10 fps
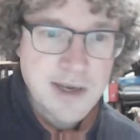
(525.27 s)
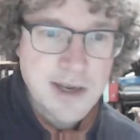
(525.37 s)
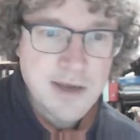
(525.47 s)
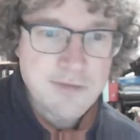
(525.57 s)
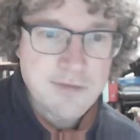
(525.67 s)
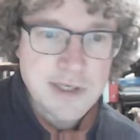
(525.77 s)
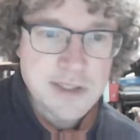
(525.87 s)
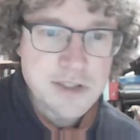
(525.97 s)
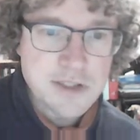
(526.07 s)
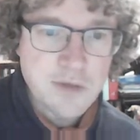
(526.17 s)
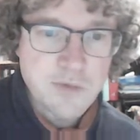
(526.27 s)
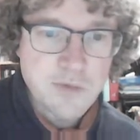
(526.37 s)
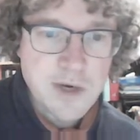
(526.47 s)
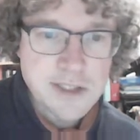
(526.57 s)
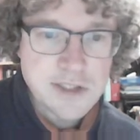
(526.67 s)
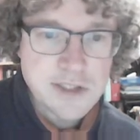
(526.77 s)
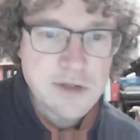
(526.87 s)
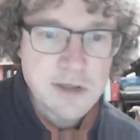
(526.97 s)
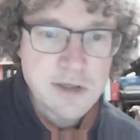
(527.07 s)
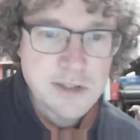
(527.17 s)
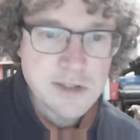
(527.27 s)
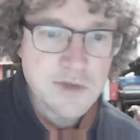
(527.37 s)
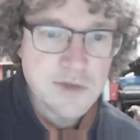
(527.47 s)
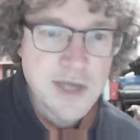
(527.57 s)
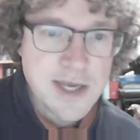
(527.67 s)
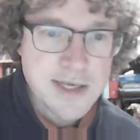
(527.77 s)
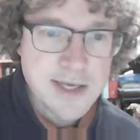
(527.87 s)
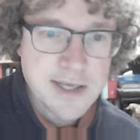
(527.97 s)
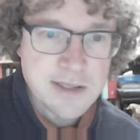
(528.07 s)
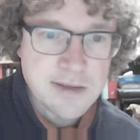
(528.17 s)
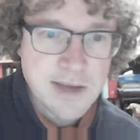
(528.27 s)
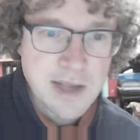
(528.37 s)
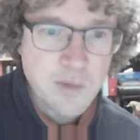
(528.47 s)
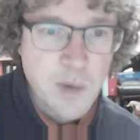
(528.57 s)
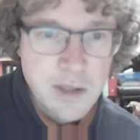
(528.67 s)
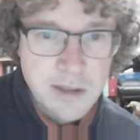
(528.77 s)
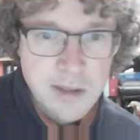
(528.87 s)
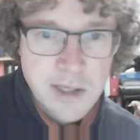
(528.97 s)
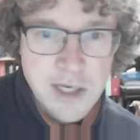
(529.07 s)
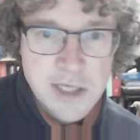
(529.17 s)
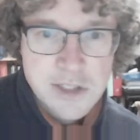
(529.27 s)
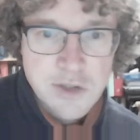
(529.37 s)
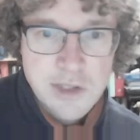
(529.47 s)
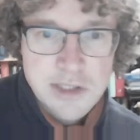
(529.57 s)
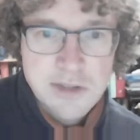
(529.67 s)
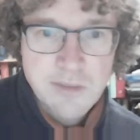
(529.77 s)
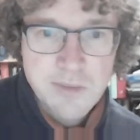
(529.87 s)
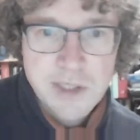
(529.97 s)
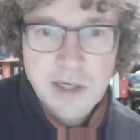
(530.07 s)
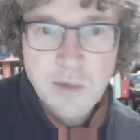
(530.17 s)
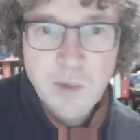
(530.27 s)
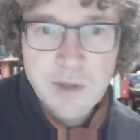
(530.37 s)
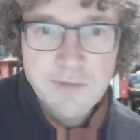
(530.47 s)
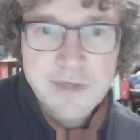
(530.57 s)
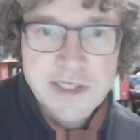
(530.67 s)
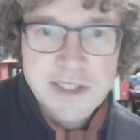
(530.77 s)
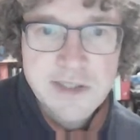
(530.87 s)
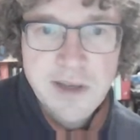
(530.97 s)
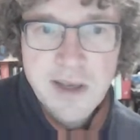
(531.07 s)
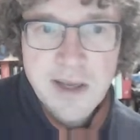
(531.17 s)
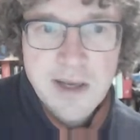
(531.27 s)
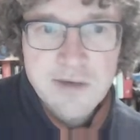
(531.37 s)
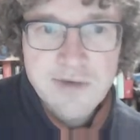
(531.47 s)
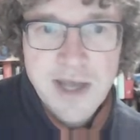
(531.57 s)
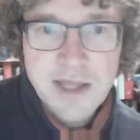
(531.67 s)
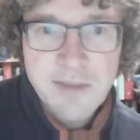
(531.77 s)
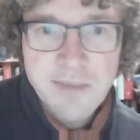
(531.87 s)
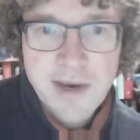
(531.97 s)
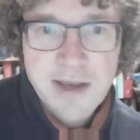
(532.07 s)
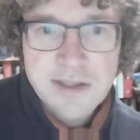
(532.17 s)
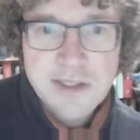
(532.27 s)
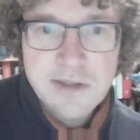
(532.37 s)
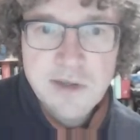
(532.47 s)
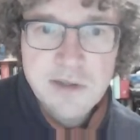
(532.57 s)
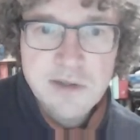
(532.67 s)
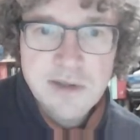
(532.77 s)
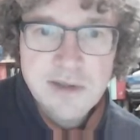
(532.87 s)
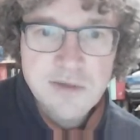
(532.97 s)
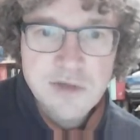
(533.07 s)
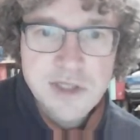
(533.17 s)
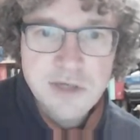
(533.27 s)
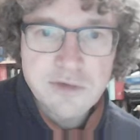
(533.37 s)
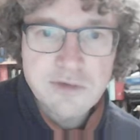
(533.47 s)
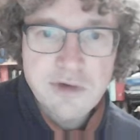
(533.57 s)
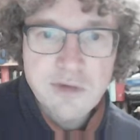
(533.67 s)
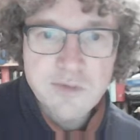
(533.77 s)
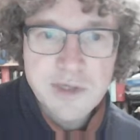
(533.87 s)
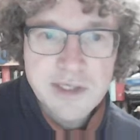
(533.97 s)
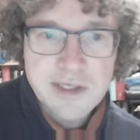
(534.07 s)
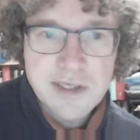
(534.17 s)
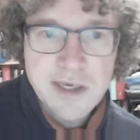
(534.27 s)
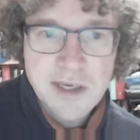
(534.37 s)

every stock price starts today at 1. So there's a particular one of these random paths, and it turns out to grow pretty